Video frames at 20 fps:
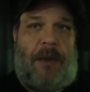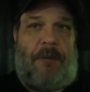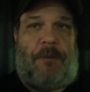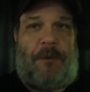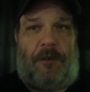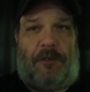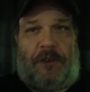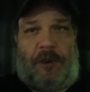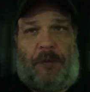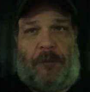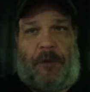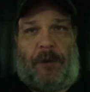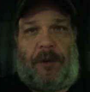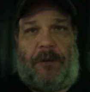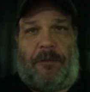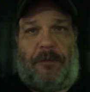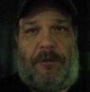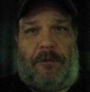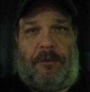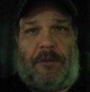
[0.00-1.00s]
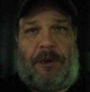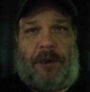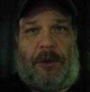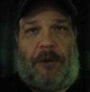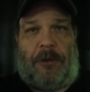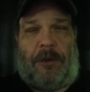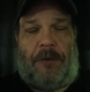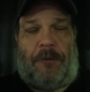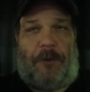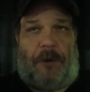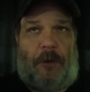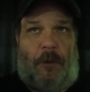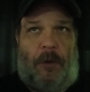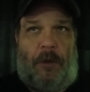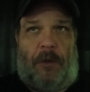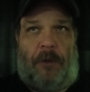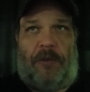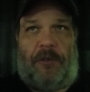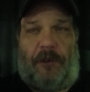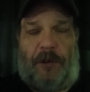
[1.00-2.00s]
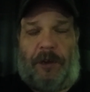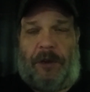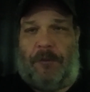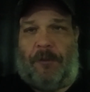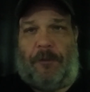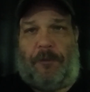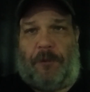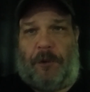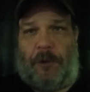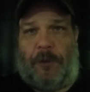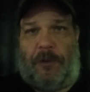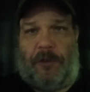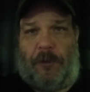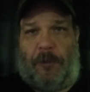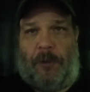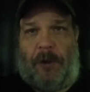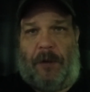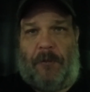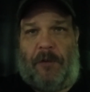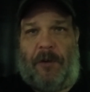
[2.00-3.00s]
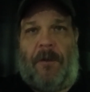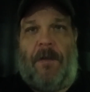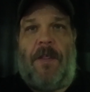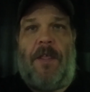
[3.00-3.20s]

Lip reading: if there's different oils or different fluids or whatever.